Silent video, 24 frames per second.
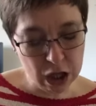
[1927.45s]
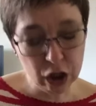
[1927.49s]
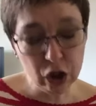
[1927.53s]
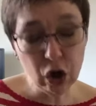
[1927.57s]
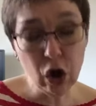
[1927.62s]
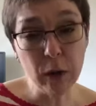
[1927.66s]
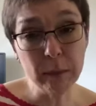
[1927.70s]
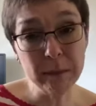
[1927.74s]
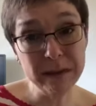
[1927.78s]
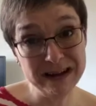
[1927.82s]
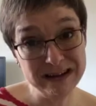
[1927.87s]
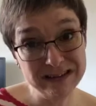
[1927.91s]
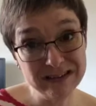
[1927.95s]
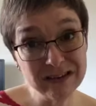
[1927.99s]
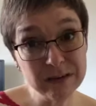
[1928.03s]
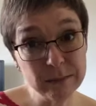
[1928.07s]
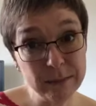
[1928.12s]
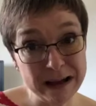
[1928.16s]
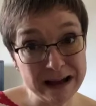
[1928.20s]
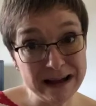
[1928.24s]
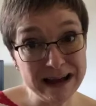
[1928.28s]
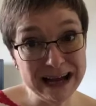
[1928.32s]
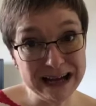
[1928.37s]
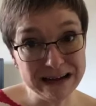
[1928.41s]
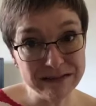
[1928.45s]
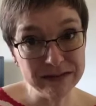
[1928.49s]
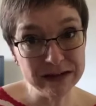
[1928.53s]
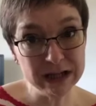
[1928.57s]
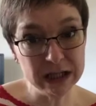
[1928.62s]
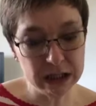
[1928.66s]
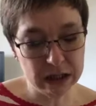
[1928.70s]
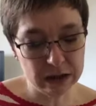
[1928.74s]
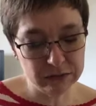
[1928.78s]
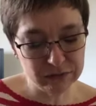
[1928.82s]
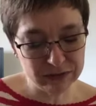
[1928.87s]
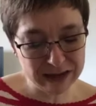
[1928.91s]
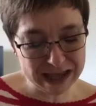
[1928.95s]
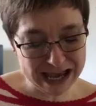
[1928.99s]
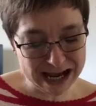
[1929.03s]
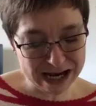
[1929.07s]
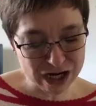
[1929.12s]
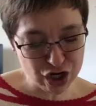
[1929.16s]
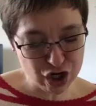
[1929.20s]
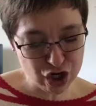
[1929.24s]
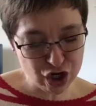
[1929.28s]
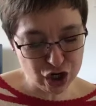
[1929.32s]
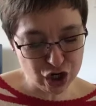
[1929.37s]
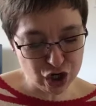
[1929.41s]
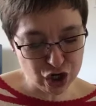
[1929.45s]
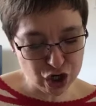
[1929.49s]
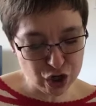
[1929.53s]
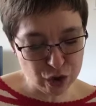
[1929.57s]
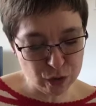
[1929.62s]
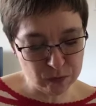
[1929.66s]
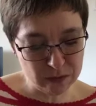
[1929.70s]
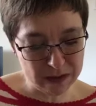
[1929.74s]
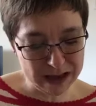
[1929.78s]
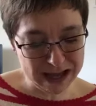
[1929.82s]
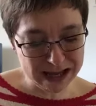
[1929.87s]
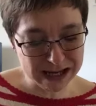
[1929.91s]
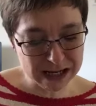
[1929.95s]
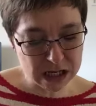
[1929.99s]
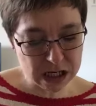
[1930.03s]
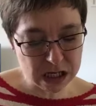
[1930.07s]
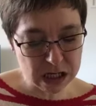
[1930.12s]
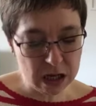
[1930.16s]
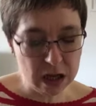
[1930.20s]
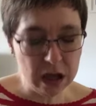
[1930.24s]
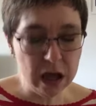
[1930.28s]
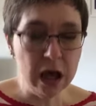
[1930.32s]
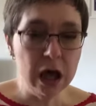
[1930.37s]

comments about having enough cash to do that.